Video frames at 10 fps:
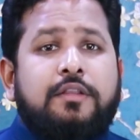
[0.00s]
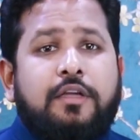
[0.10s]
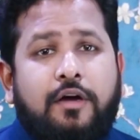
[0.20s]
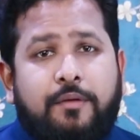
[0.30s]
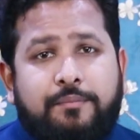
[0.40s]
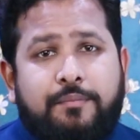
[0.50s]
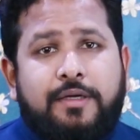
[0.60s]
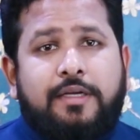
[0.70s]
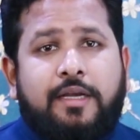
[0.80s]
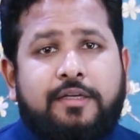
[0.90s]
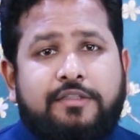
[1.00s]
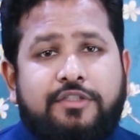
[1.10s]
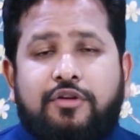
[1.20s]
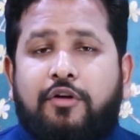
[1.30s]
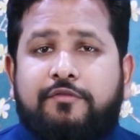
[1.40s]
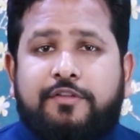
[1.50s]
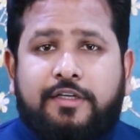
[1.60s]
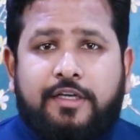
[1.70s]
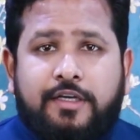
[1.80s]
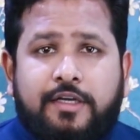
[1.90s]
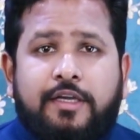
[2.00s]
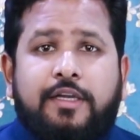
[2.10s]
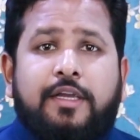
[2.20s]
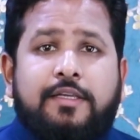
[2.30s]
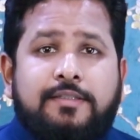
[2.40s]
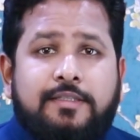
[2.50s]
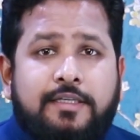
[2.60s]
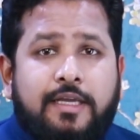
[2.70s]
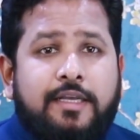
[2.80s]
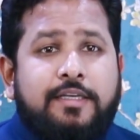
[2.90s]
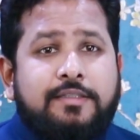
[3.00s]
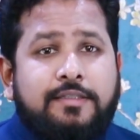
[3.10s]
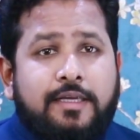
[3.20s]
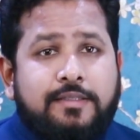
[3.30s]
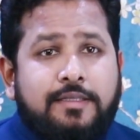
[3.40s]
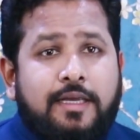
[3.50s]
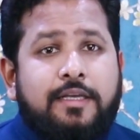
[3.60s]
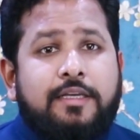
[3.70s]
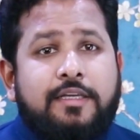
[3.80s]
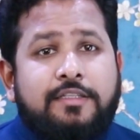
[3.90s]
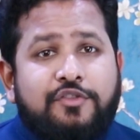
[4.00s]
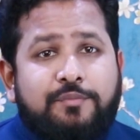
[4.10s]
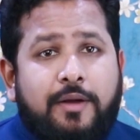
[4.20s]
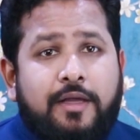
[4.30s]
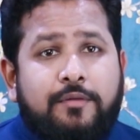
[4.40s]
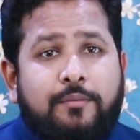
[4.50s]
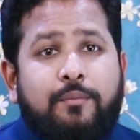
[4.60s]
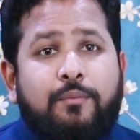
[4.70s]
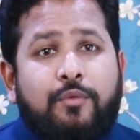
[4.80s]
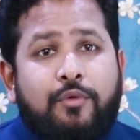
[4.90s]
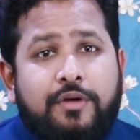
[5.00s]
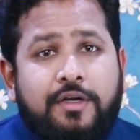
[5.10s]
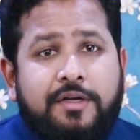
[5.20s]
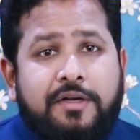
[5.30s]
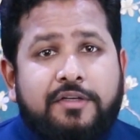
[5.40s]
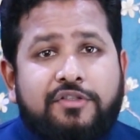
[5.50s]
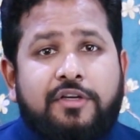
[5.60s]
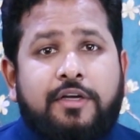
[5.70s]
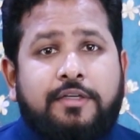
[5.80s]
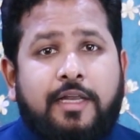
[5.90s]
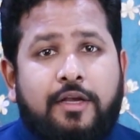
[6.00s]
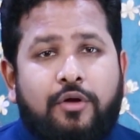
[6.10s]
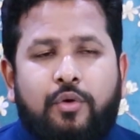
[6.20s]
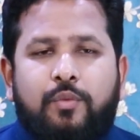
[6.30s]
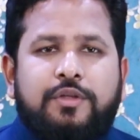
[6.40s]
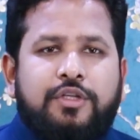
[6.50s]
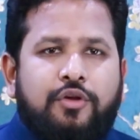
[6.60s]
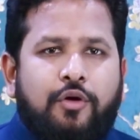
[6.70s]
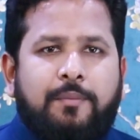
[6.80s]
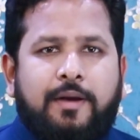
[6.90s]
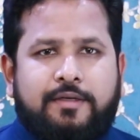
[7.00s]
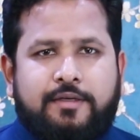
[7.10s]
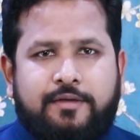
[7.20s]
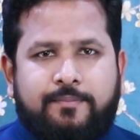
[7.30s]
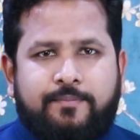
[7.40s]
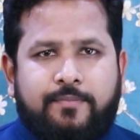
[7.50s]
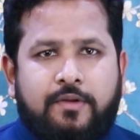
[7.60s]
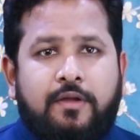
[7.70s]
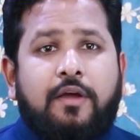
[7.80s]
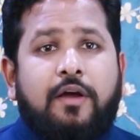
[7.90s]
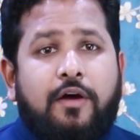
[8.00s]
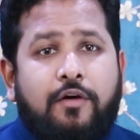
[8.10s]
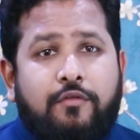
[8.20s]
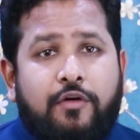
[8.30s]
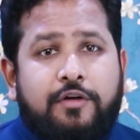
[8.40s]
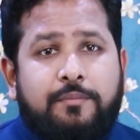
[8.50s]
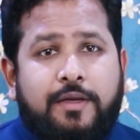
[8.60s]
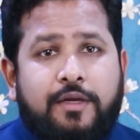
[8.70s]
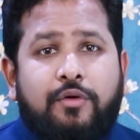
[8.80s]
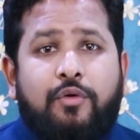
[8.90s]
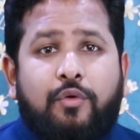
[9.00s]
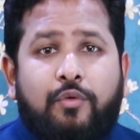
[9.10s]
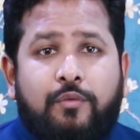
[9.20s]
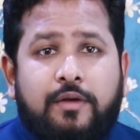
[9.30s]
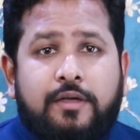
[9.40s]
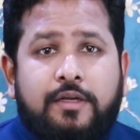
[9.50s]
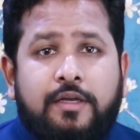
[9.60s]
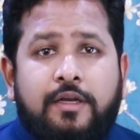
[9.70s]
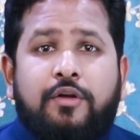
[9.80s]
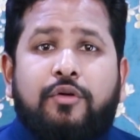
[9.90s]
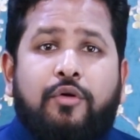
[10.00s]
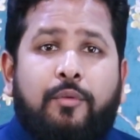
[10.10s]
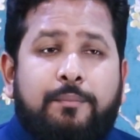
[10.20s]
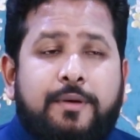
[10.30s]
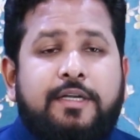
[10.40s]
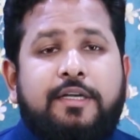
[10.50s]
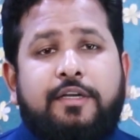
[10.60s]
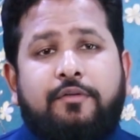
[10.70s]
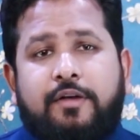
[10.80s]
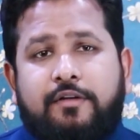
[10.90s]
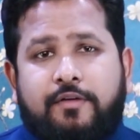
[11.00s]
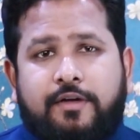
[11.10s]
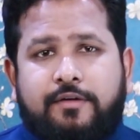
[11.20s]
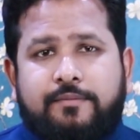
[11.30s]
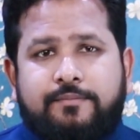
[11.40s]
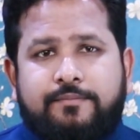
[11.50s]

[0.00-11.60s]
The upbeat energy of the day can see any snacks and inspire more interaction and dialogue with your partner. Avoid being overly competitive at work.